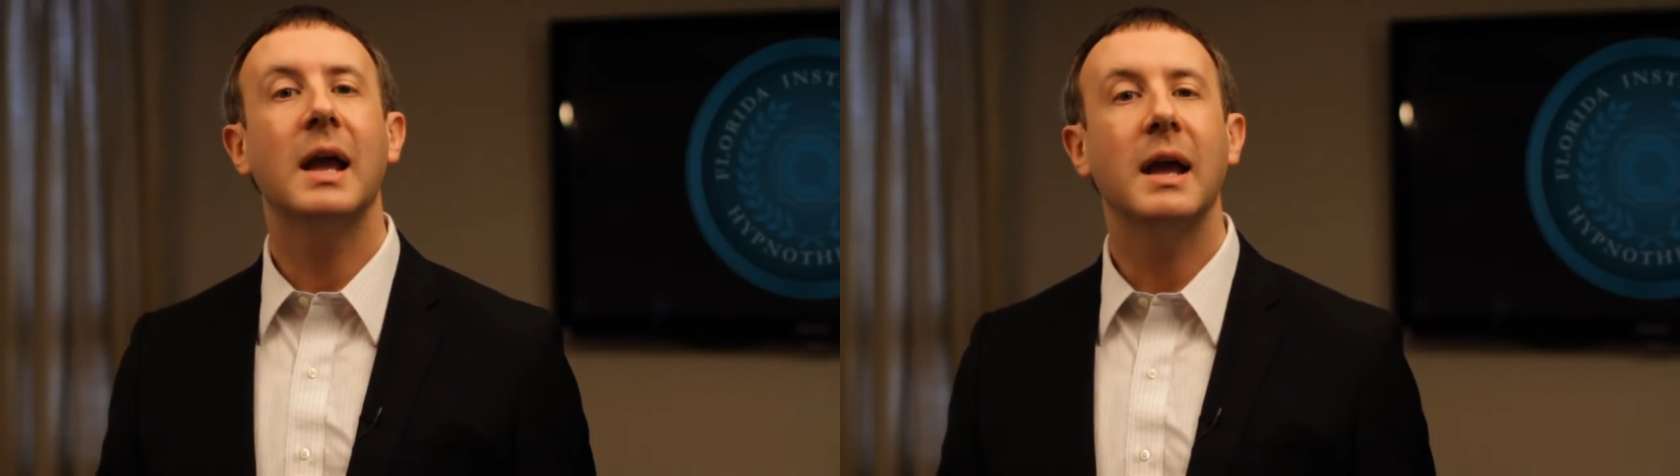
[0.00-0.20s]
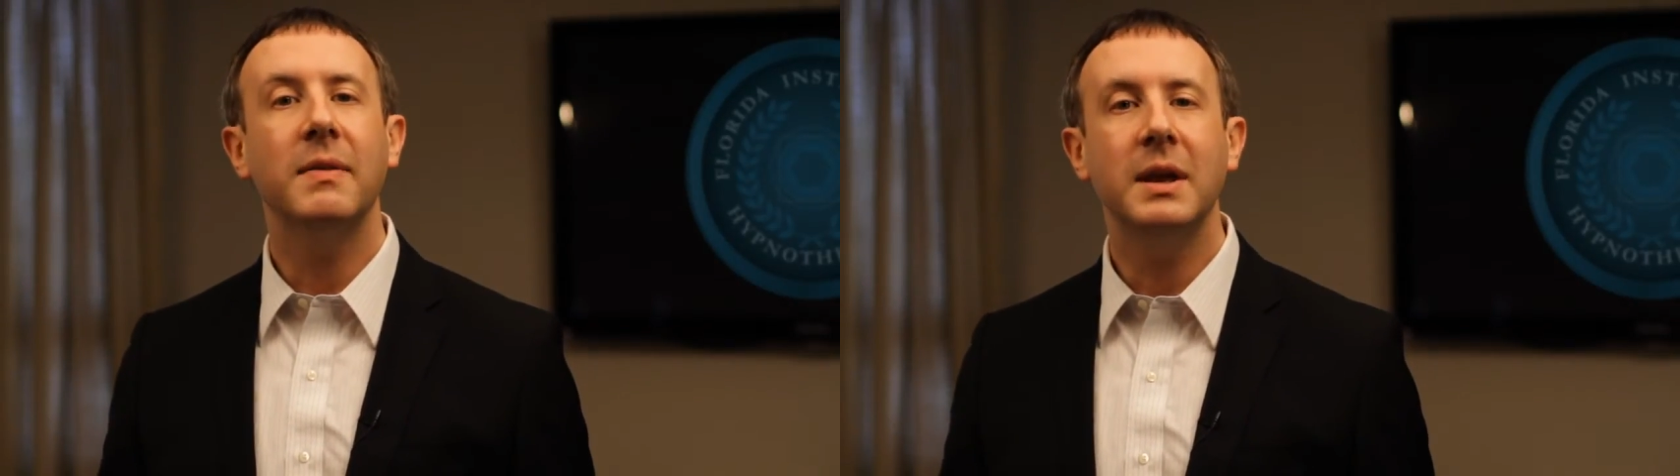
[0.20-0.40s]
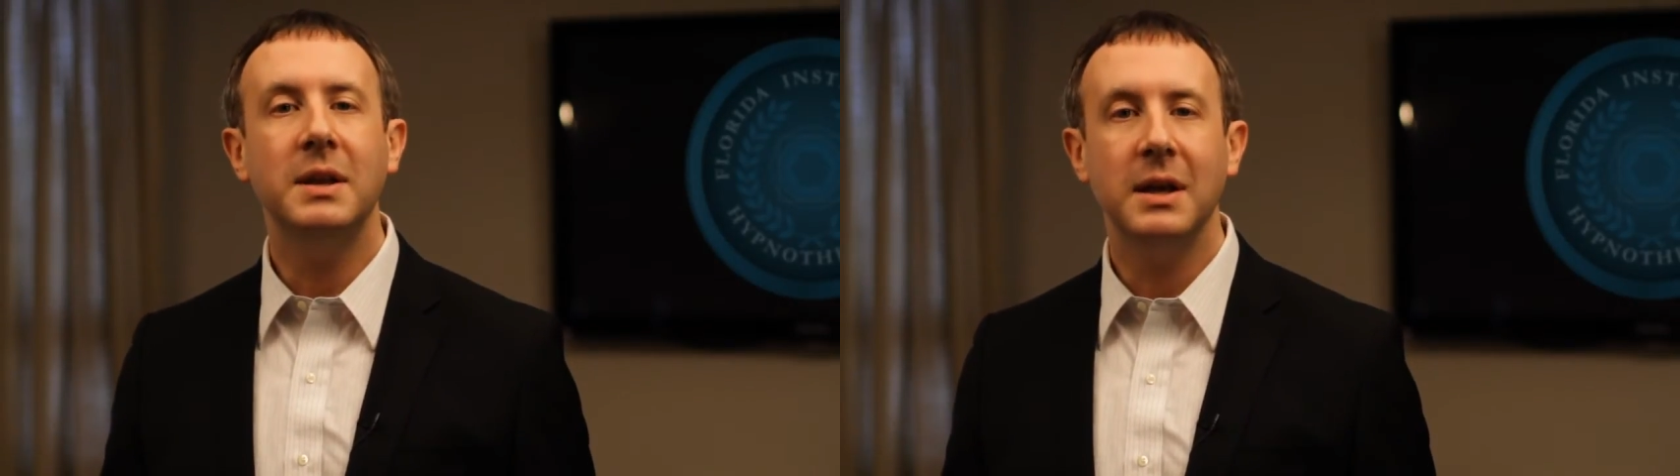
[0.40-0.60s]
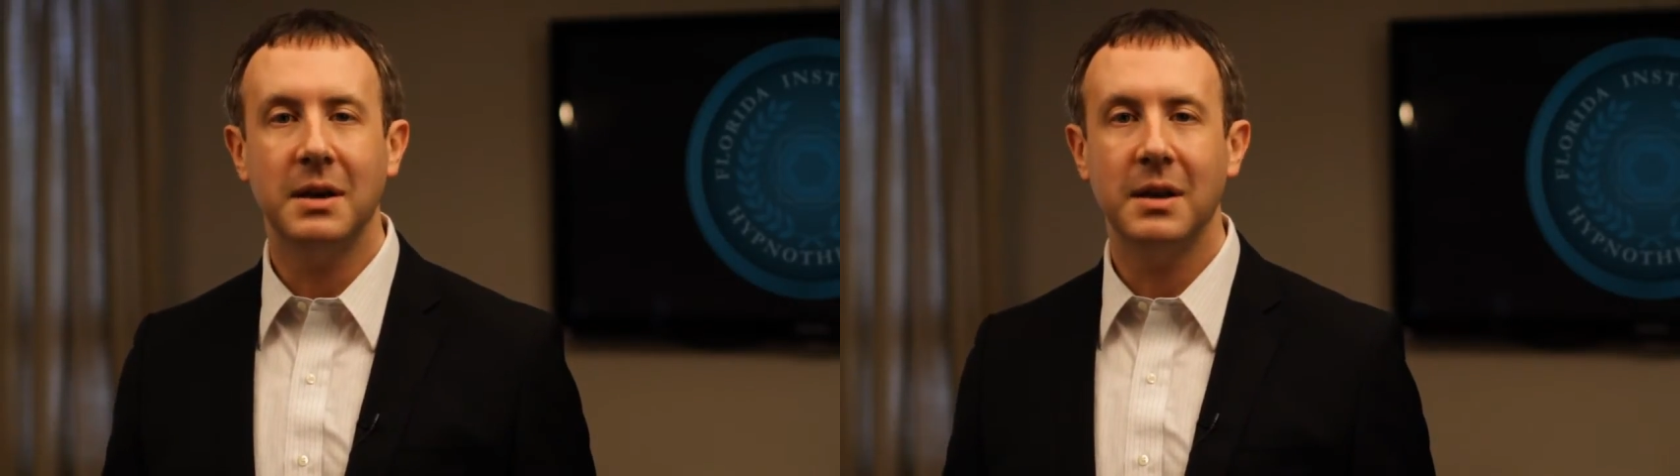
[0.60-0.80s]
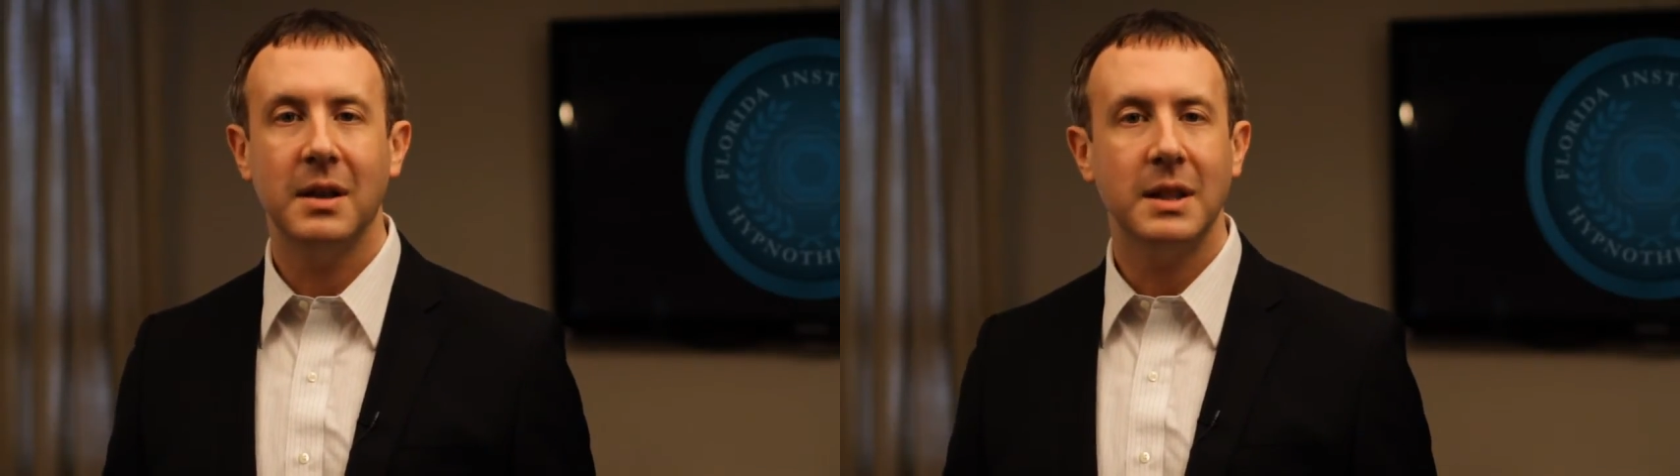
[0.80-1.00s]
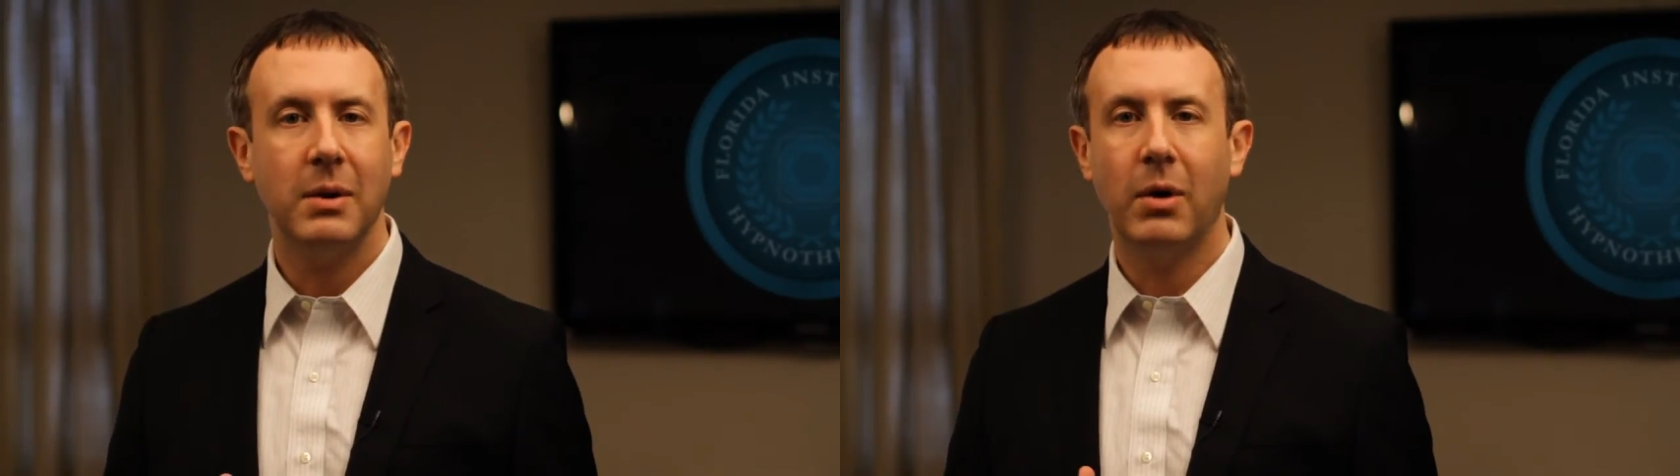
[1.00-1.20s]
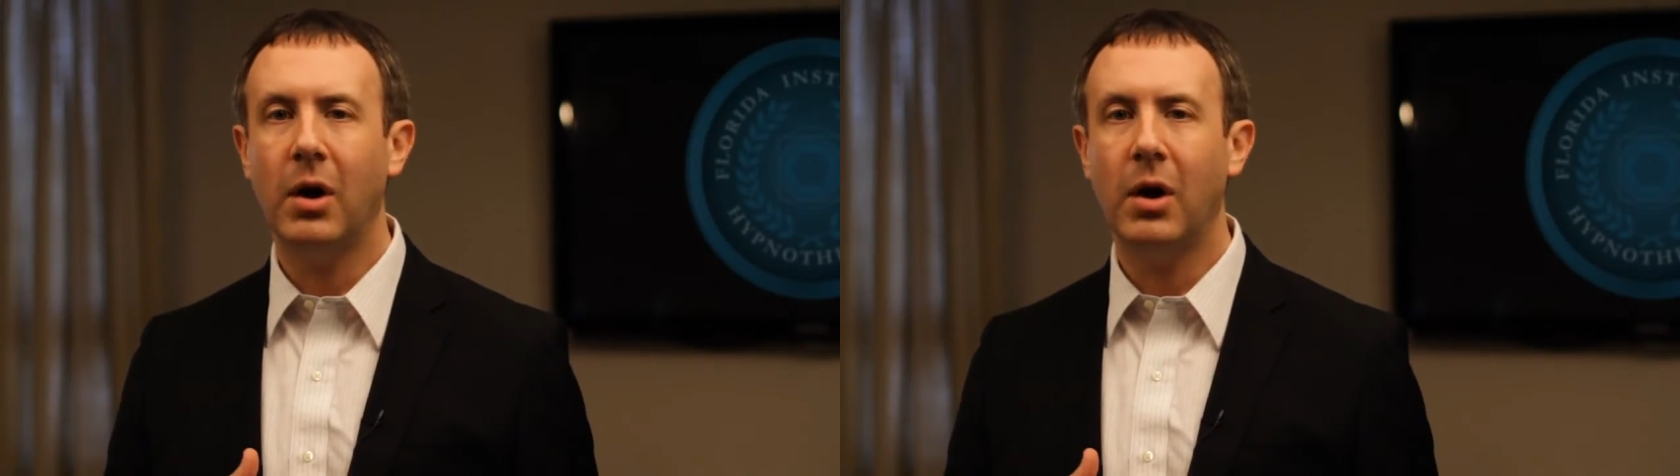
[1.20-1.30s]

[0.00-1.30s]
And they did. They were